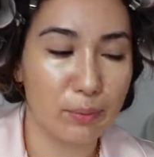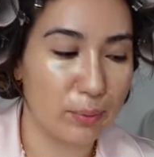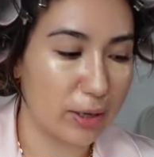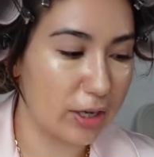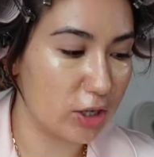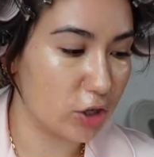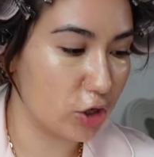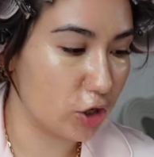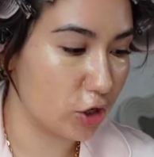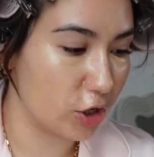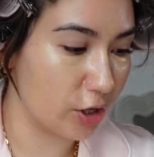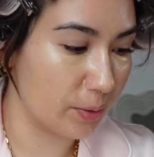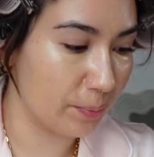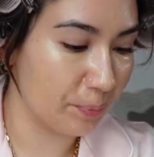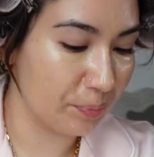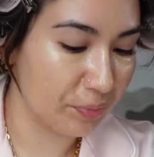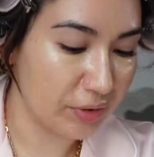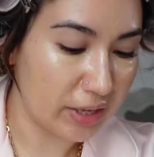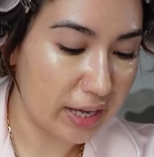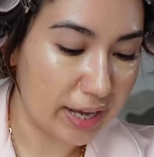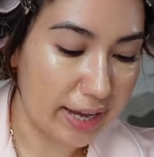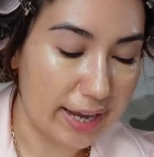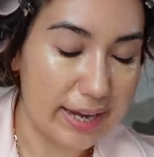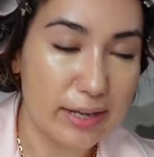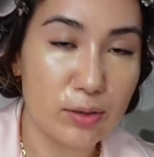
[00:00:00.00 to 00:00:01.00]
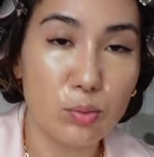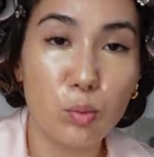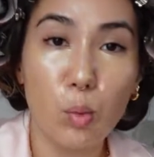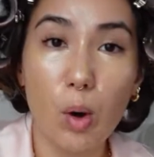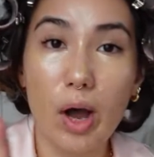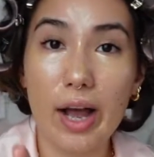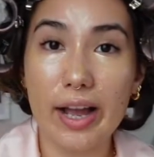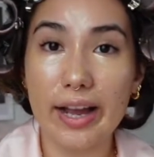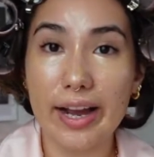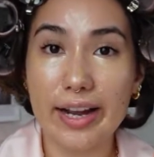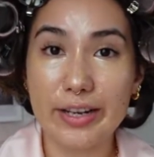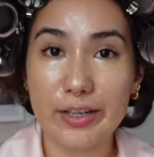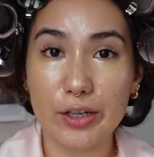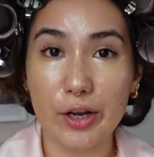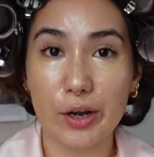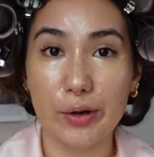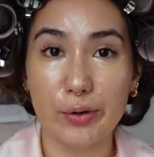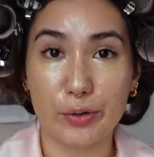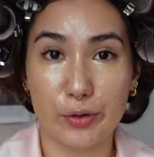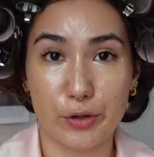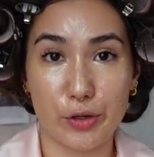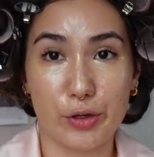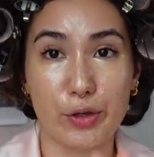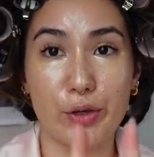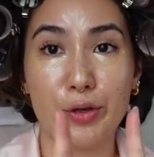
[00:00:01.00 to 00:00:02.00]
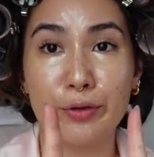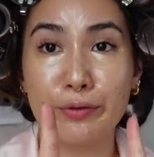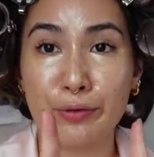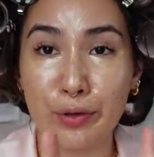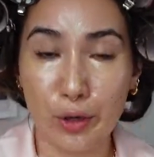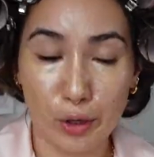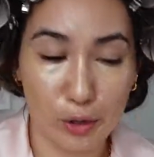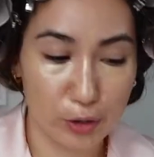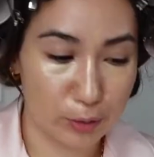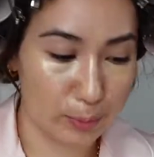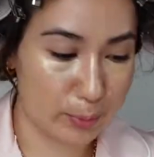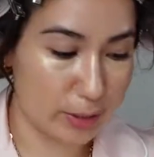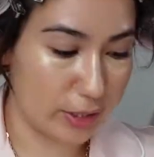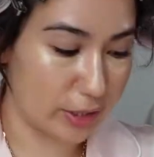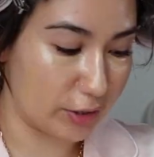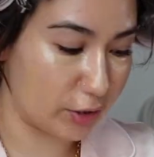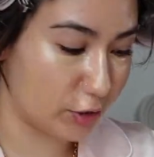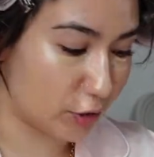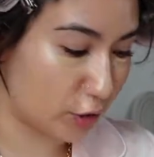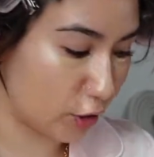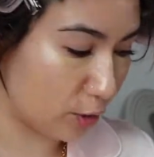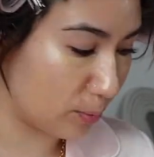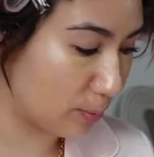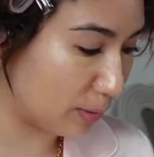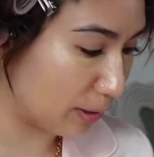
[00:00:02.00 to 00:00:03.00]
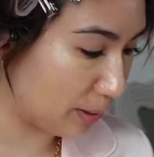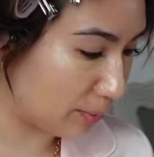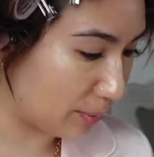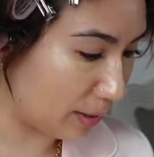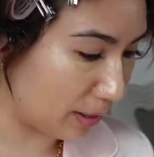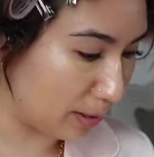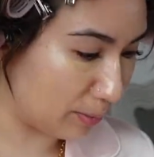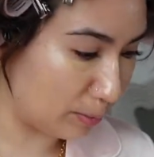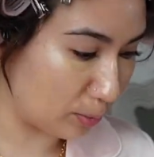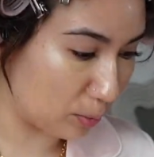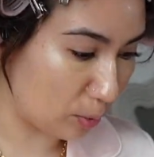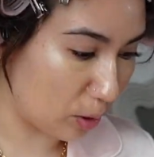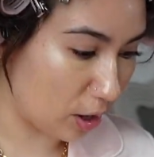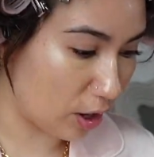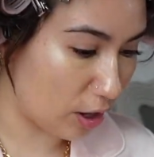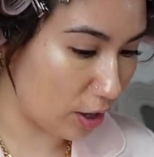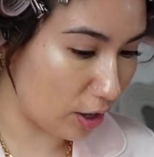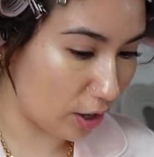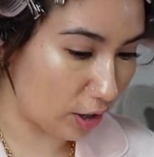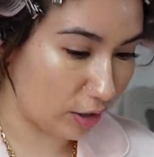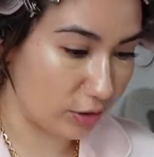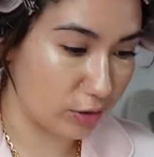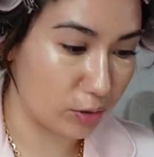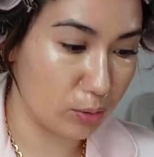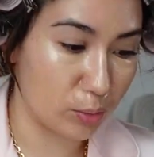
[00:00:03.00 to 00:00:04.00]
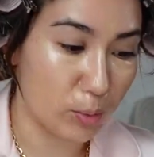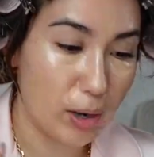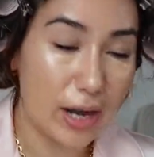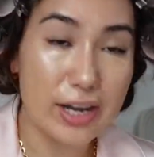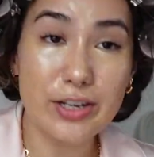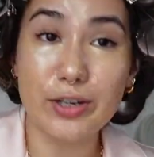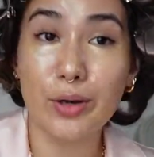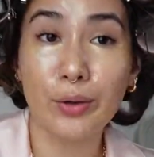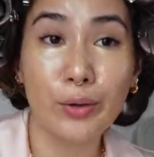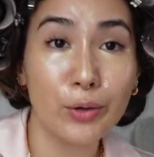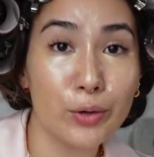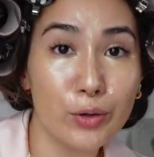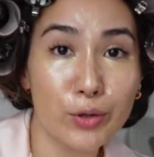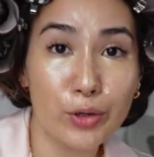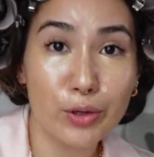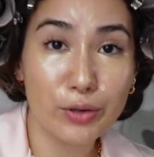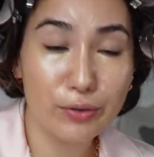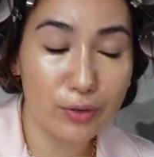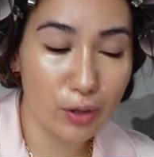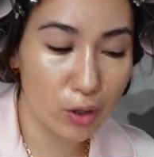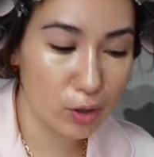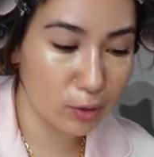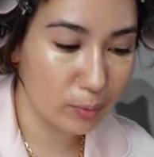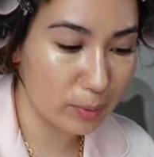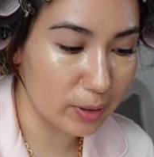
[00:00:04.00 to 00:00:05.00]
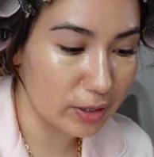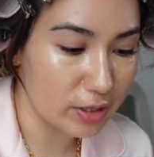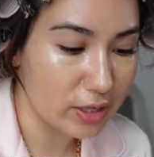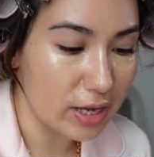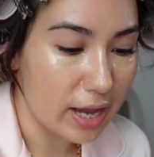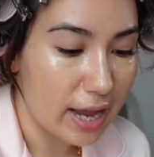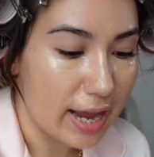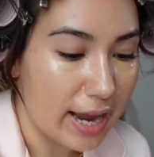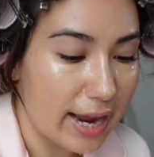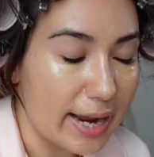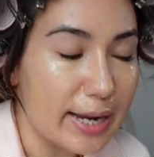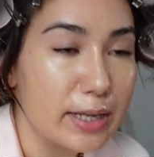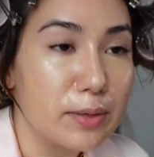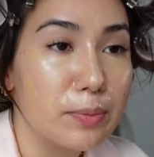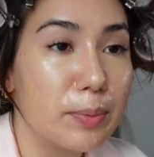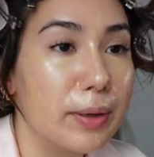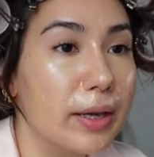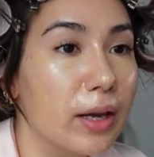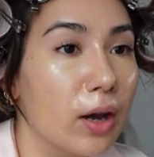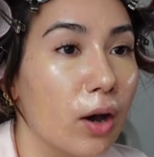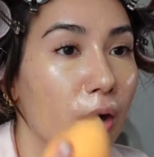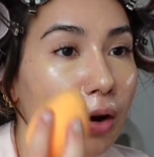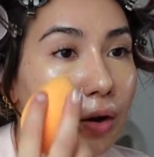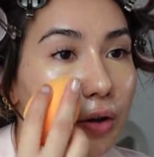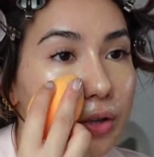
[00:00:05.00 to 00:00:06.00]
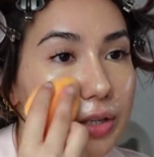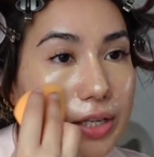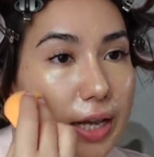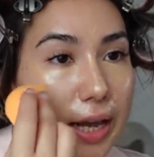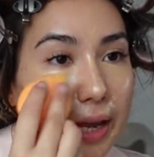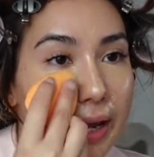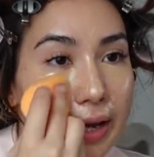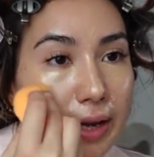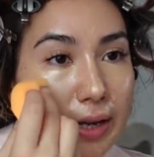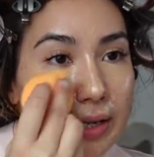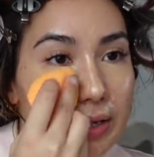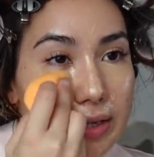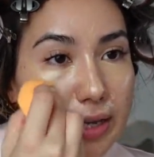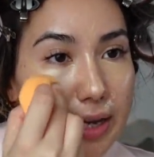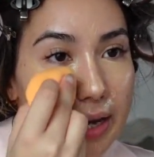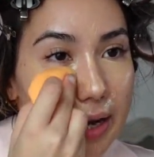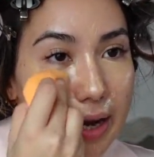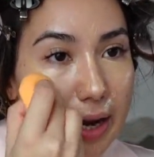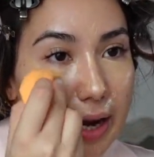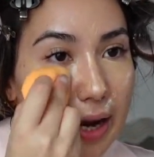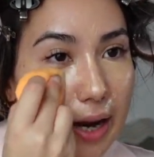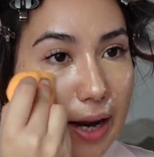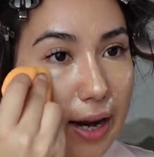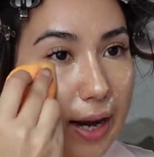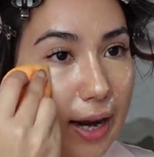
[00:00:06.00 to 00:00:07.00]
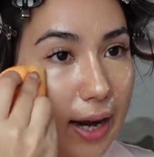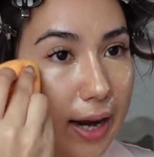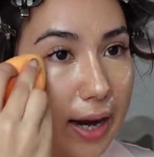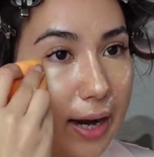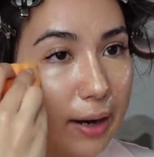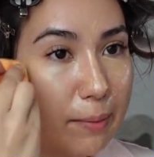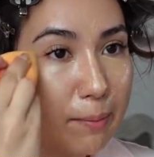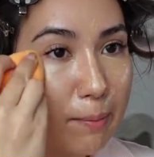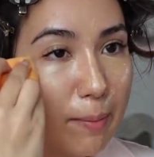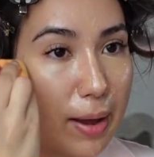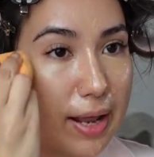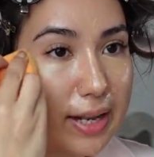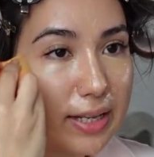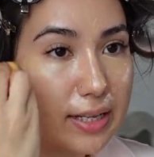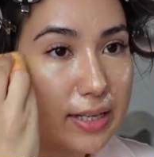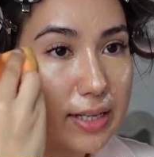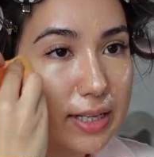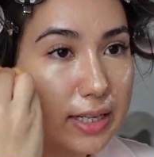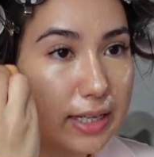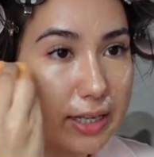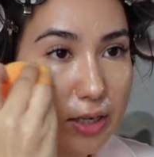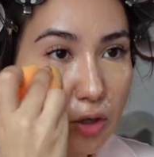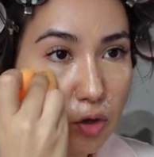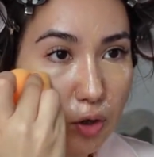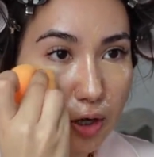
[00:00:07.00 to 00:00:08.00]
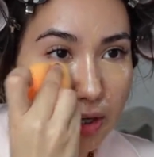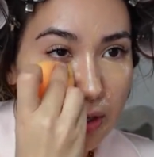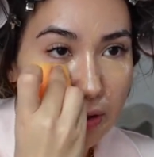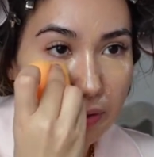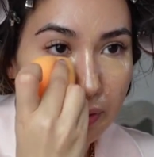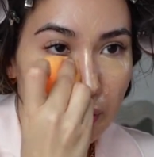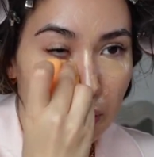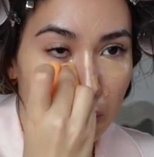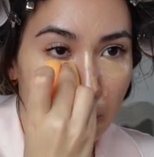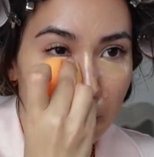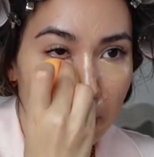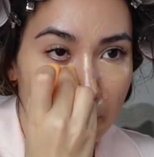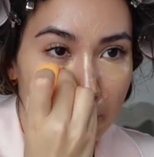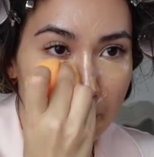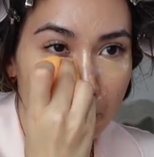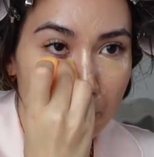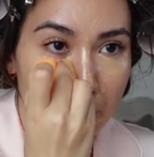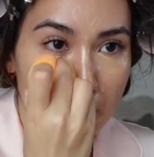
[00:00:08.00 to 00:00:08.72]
which is why I don't do Vlogmas. So many people ask, why don't you do Vlogmas? It's because it is immensely stressful